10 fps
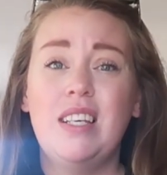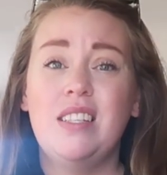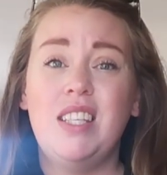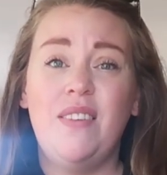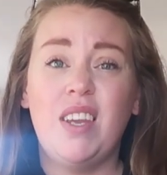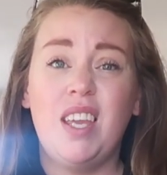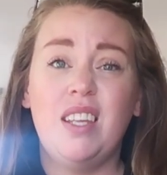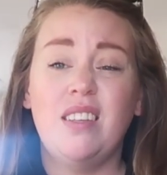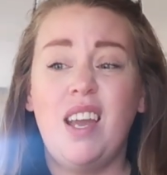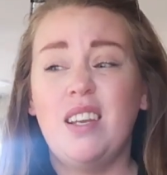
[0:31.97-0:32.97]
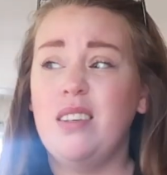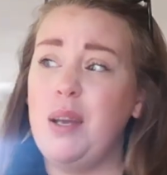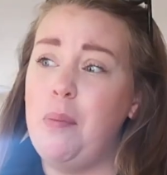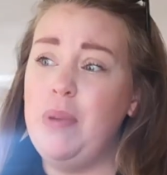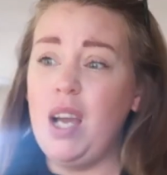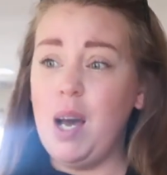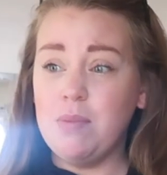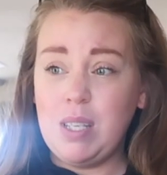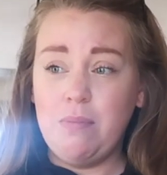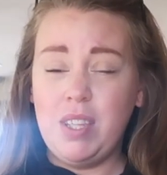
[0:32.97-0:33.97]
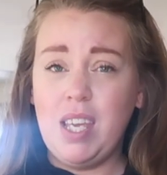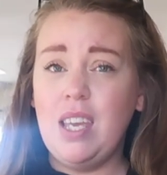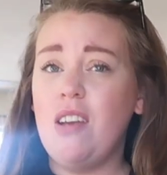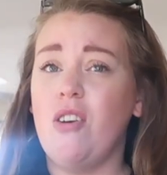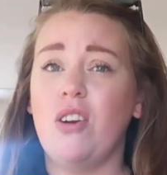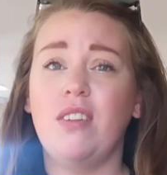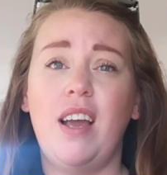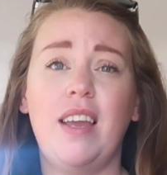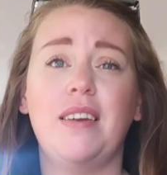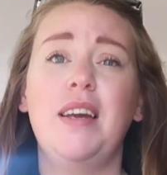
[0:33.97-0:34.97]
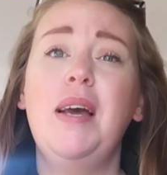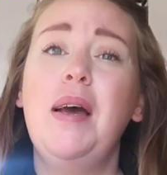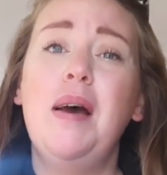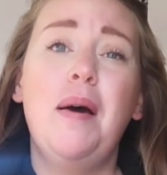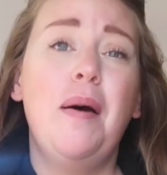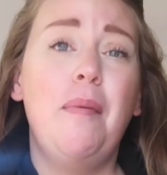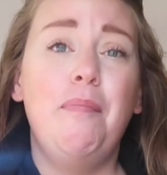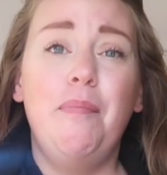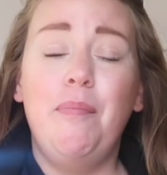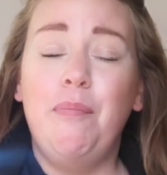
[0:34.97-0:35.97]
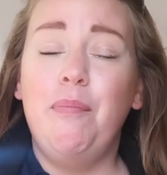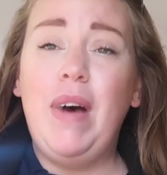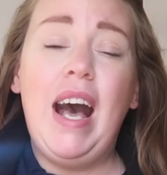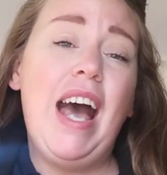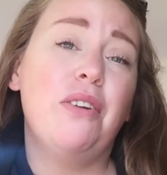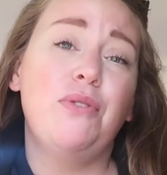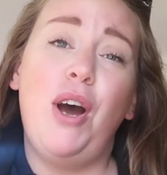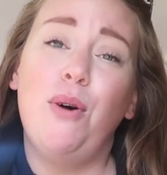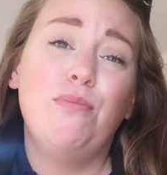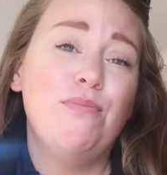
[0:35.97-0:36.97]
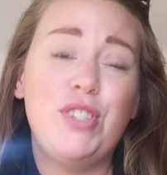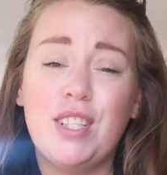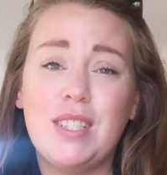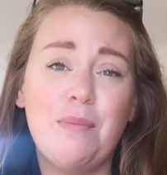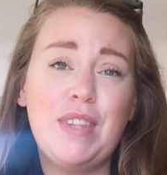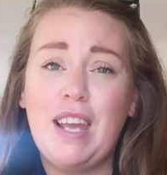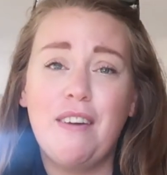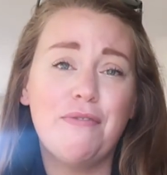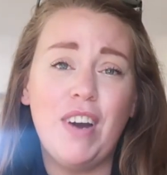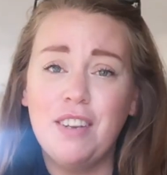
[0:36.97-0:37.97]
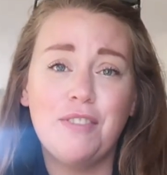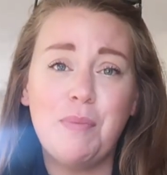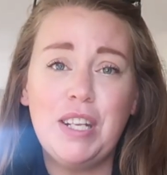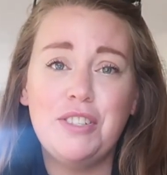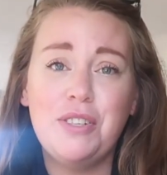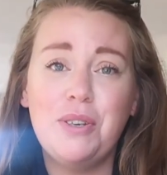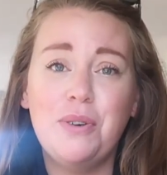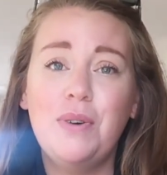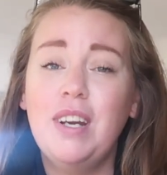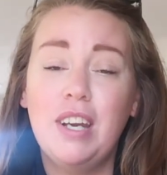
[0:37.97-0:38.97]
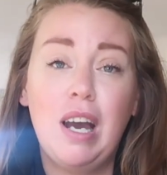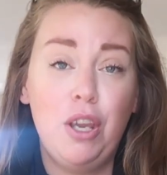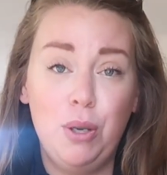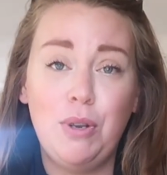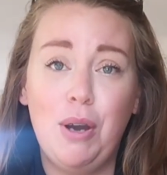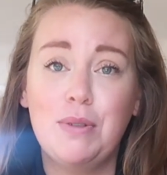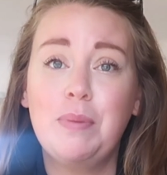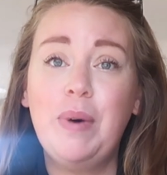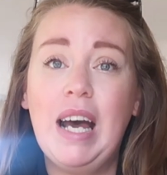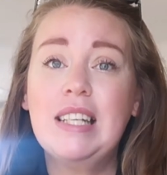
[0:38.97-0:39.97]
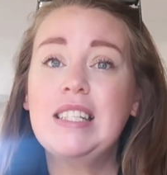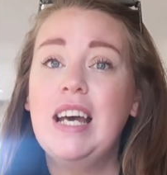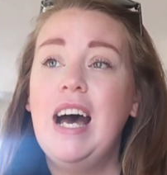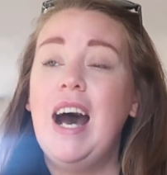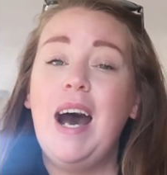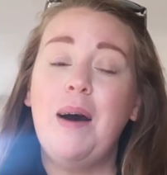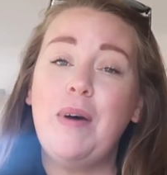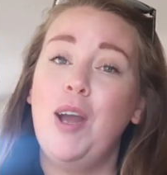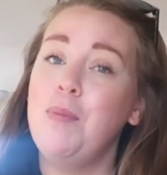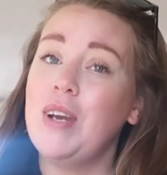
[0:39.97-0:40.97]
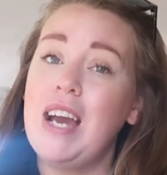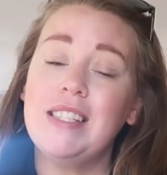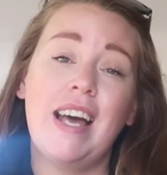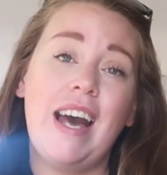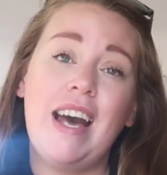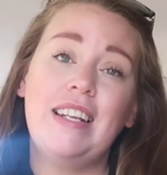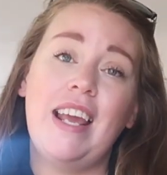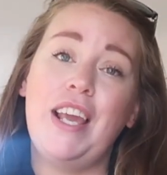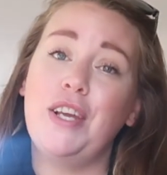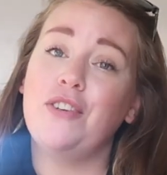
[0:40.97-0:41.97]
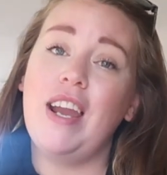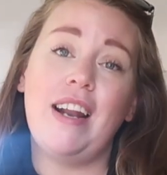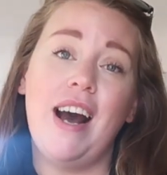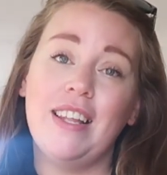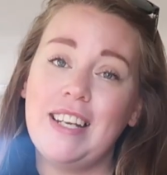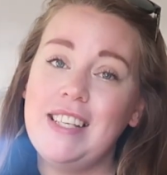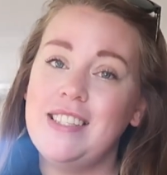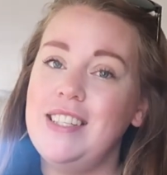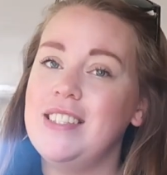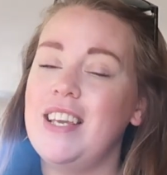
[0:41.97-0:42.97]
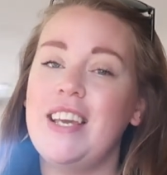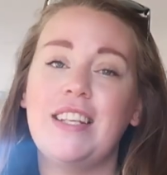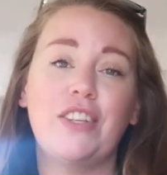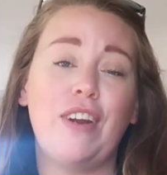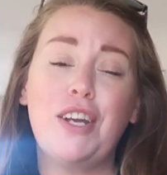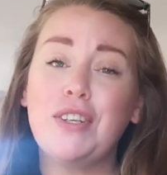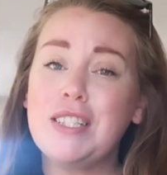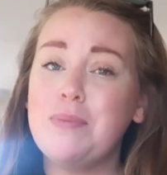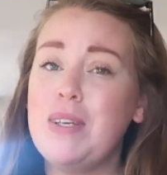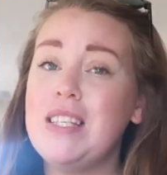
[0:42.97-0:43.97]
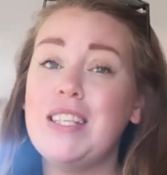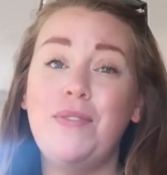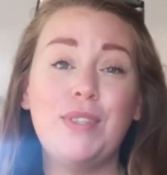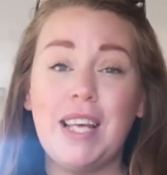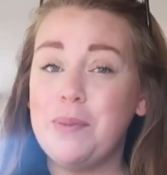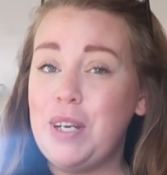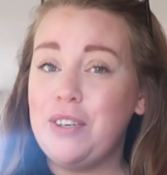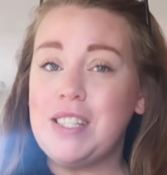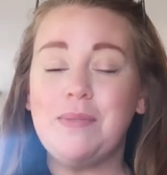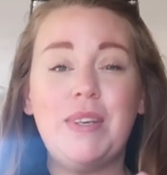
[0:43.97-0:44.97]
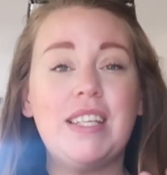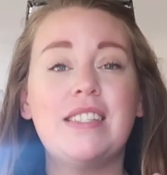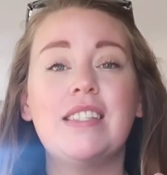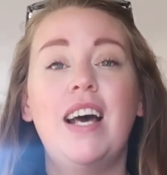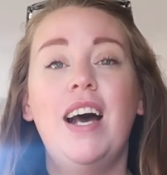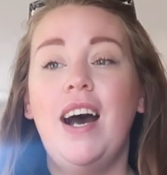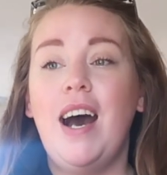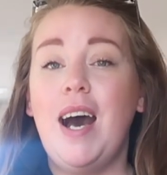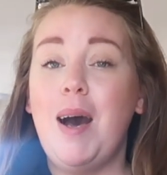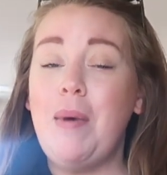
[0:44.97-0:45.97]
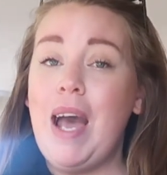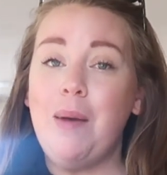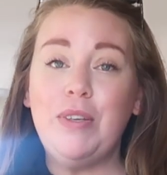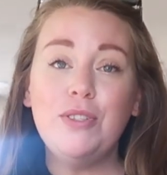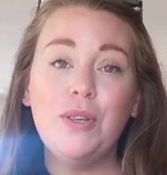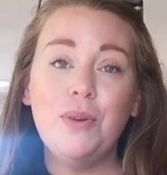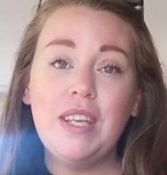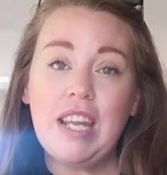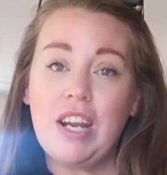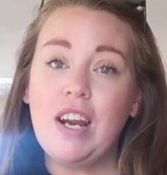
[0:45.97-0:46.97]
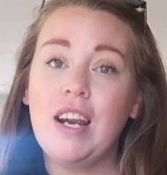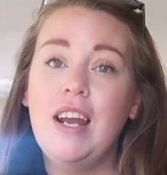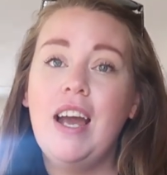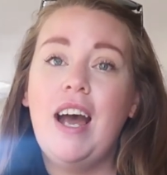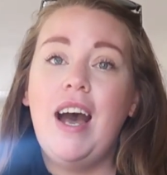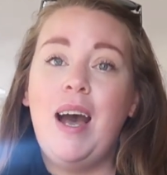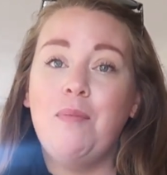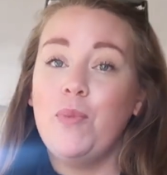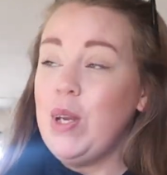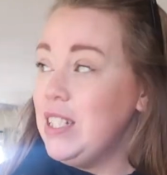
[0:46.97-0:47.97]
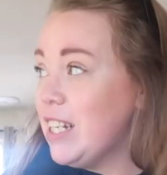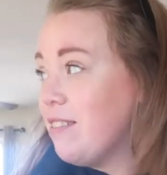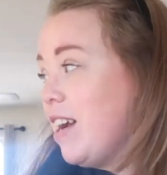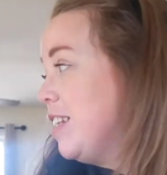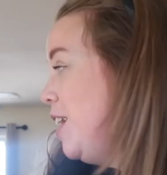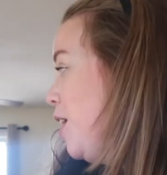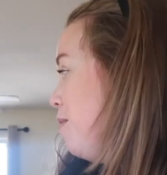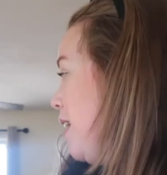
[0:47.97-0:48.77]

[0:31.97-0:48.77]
see if it can like become something or like I don't know, just something fun for me to do. Who knows? But um, I hope you guys had a great holiday season, a great Christmas. If you celebrate Christmas, um, a happy new year. Um, we did around here,